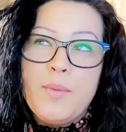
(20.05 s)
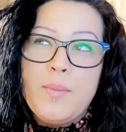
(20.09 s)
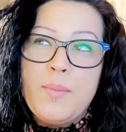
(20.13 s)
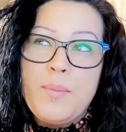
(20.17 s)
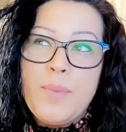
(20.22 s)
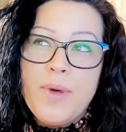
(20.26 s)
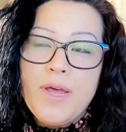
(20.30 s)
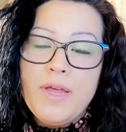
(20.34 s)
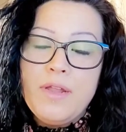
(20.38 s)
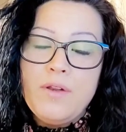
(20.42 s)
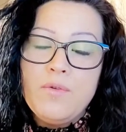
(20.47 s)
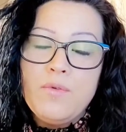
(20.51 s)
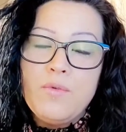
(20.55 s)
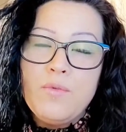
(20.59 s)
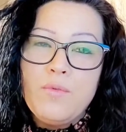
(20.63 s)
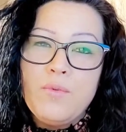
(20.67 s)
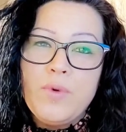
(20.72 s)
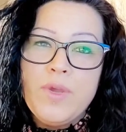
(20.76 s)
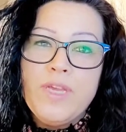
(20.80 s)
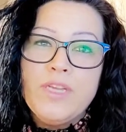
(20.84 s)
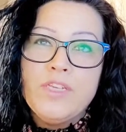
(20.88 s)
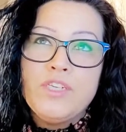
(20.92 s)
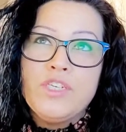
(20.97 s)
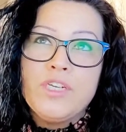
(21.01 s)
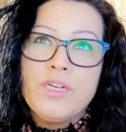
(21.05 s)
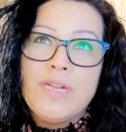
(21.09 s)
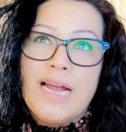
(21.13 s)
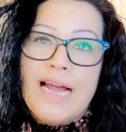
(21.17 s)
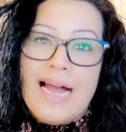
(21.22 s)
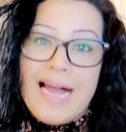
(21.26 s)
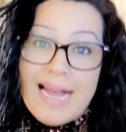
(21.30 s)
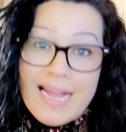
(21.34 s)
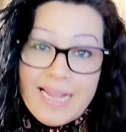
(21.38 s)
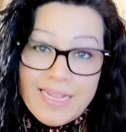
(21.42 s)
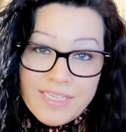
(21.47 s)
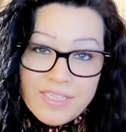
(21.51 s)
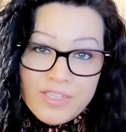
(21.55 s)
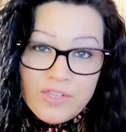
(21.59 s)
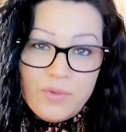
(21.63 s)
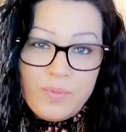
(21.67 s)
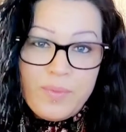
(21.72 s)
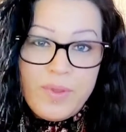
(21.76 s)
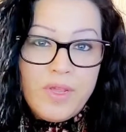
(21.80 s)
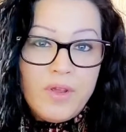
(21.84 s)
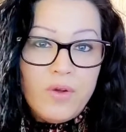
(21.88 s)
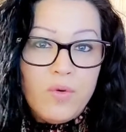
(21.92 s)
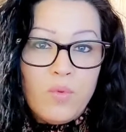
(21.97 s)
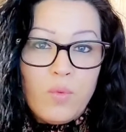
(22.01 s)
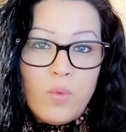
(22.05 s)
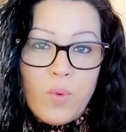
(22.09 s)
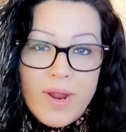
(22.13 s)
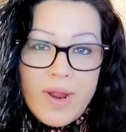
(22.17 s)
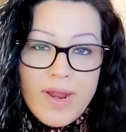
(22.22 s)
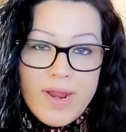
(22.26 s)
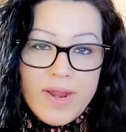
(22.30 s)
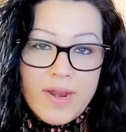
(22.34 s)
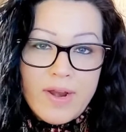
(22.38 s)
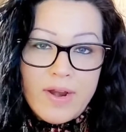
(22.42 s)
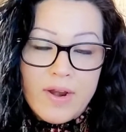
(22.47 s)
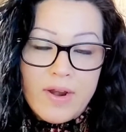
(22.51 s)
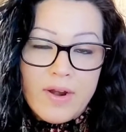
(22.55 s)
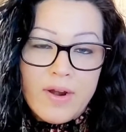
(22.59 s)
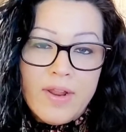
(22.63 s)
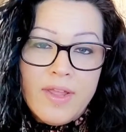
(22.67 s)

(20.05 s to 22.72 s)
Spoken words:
but we should also be aware